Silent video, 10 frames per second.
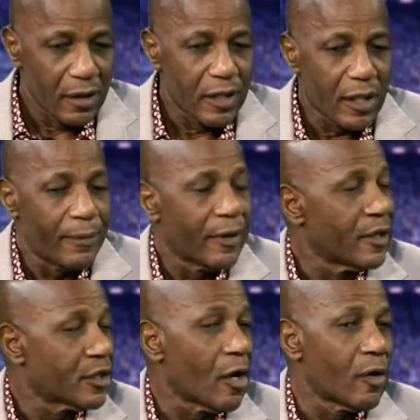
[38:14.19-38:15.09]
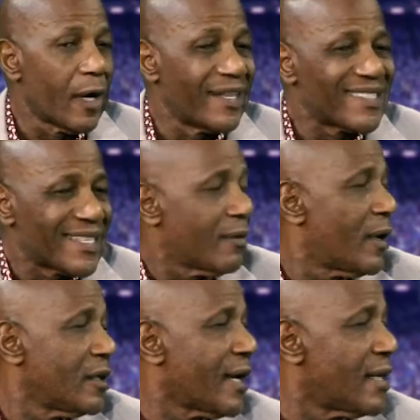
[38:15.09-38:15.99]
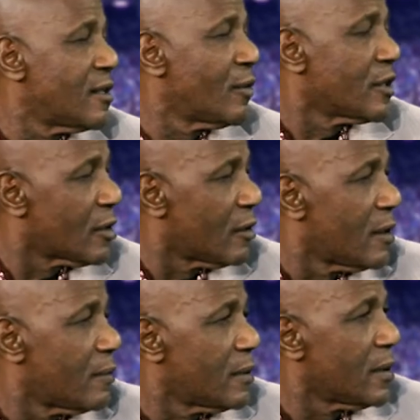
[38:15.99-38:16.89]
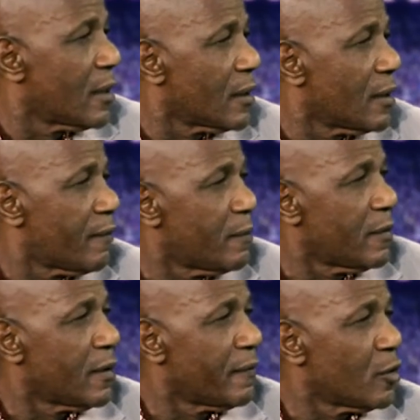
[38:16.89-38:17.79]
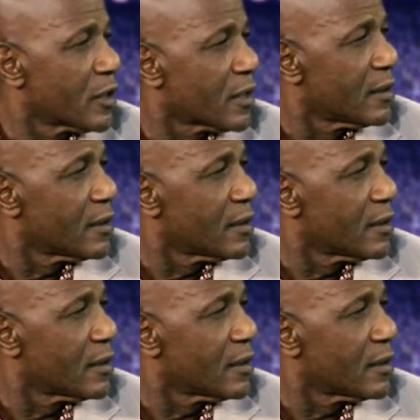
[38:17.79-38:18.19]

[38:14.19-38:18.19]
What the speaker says: to come on the show and say what you guys do so the viewers can